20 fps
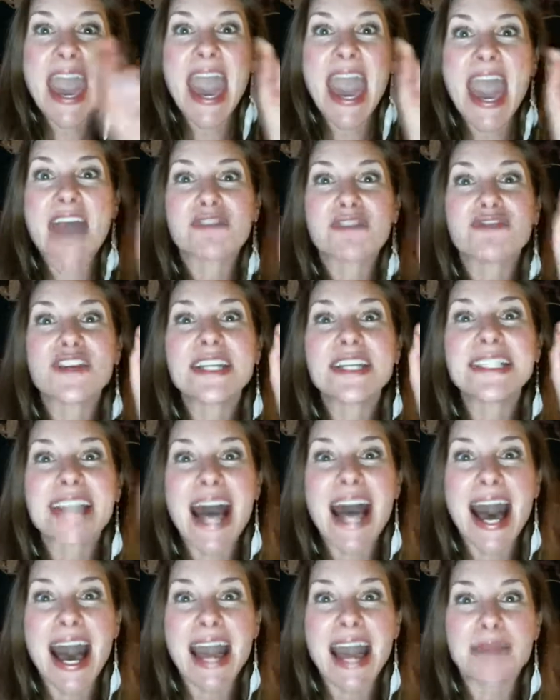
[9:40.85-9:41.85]
Every
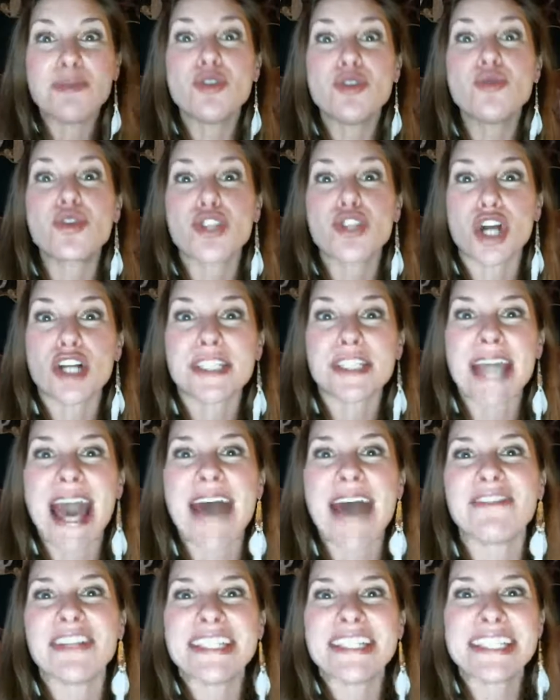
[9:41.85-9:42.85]
time you start to
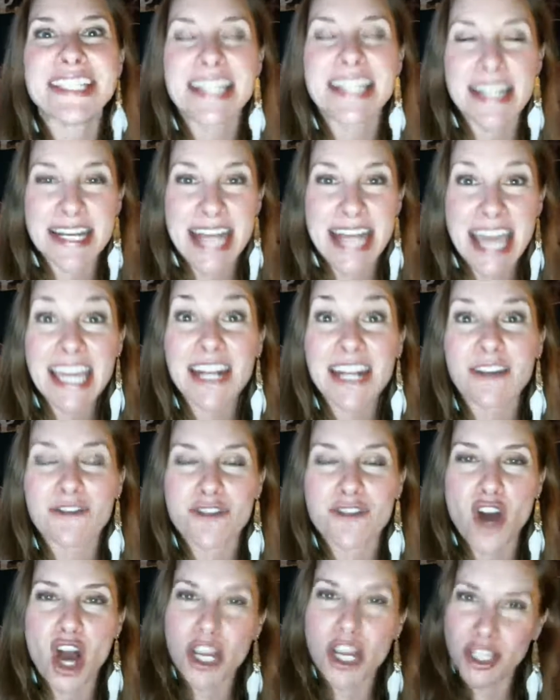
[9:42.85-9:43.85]
have a negative
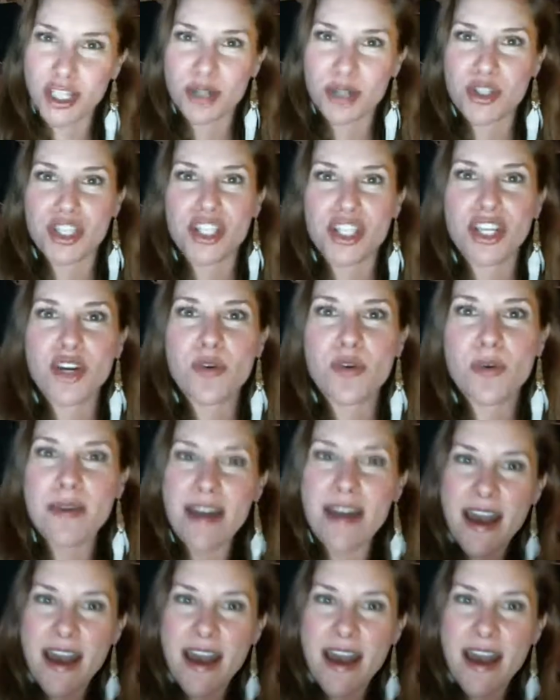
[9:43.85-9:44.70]
thought, you know what you do?